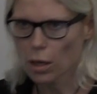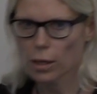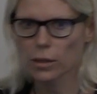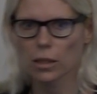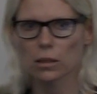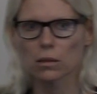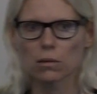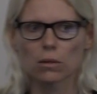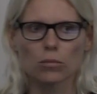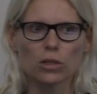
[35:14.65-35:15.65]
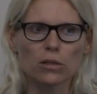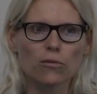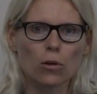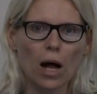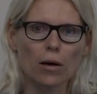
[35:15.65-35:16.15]
and get anything
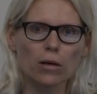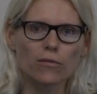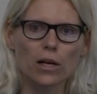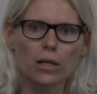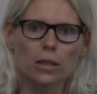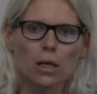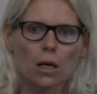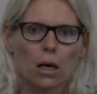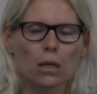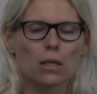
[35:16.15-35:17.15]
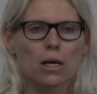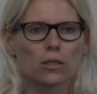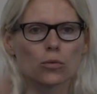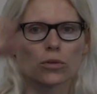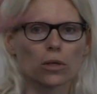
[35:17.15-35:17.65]
meaningful out of it
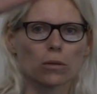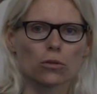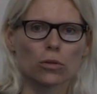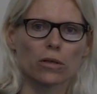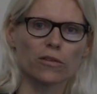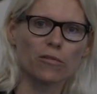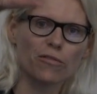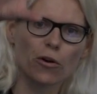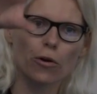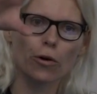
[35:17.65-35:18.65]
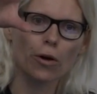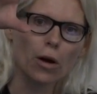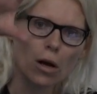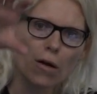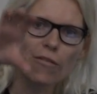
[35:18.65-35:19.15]
unless we sort of infer
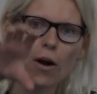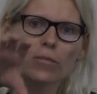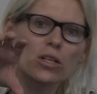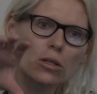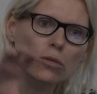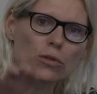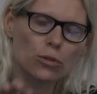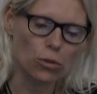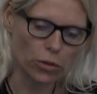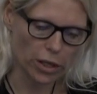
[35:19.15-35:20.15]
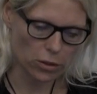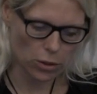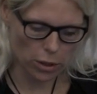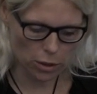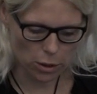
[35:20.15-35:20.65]
from the individual case
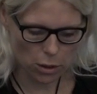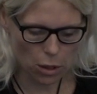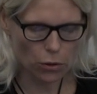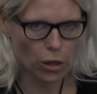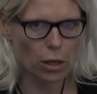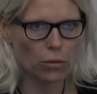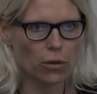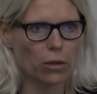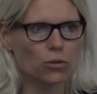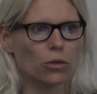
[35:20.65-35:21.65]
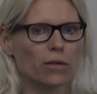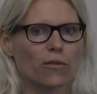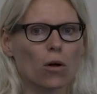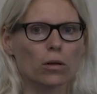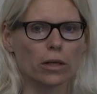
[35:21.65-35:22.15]
studies. So they're sort of
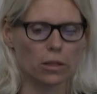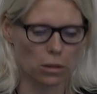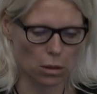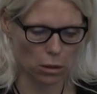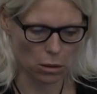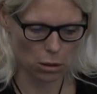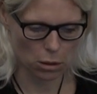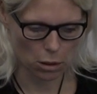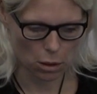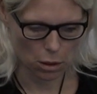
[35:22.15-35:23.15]
all case studies.